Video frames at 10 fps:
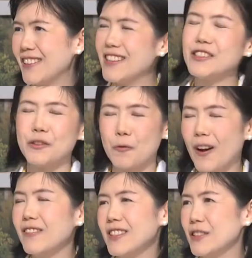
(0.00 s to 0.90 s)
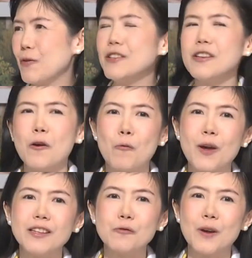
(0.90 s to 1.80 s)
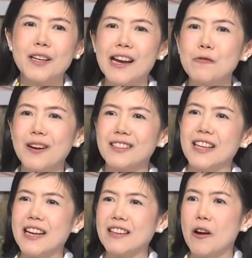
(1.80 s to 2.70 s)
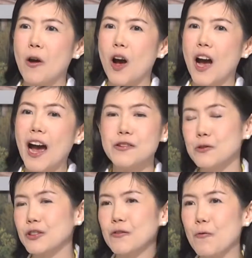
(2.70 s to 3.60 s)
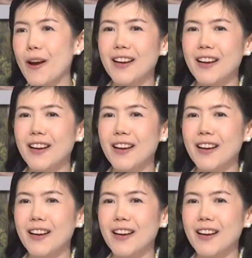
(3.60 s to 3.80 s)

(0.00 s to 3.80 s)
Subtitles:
That is the one reason. When anyone say that I use 100%